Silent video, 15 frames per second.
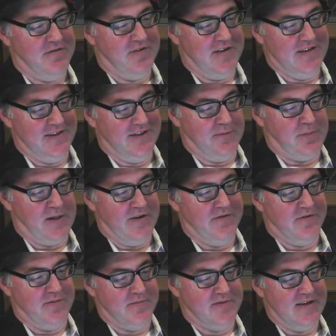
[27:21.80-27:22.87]
Phelan, who played
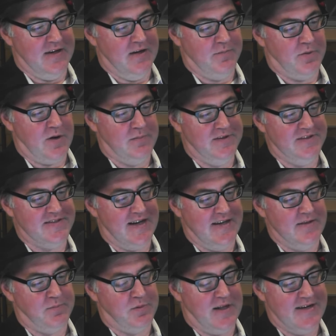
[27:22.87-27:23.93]
for them, said you'd probably stay in
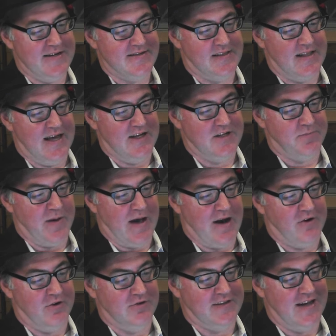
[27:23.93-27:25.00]
the players' lounge
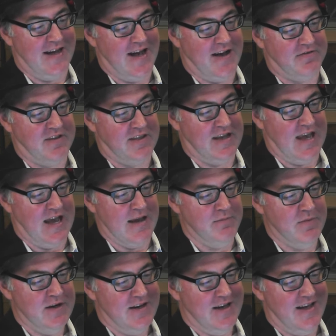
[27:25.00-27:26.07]
bar all day after the game,
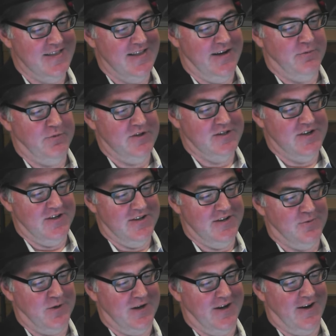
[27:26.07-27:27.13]
and then it would turn
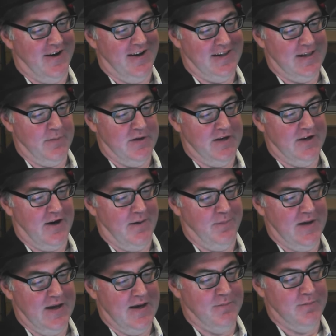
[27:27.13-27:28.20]
into a nightclub at 9
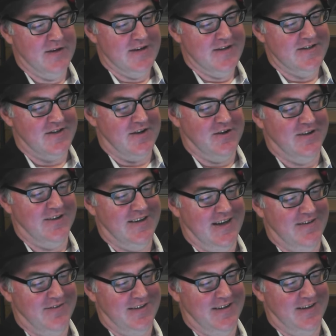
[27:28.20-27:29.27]
PM, so you'd
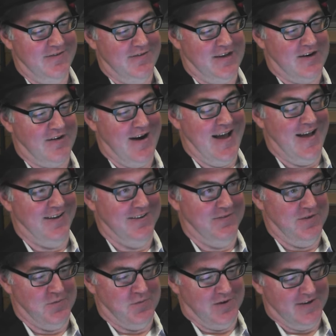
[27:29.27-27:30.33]
never leave the ground
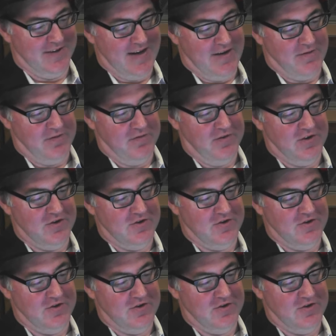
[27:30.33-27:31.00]
if you wanted to have a few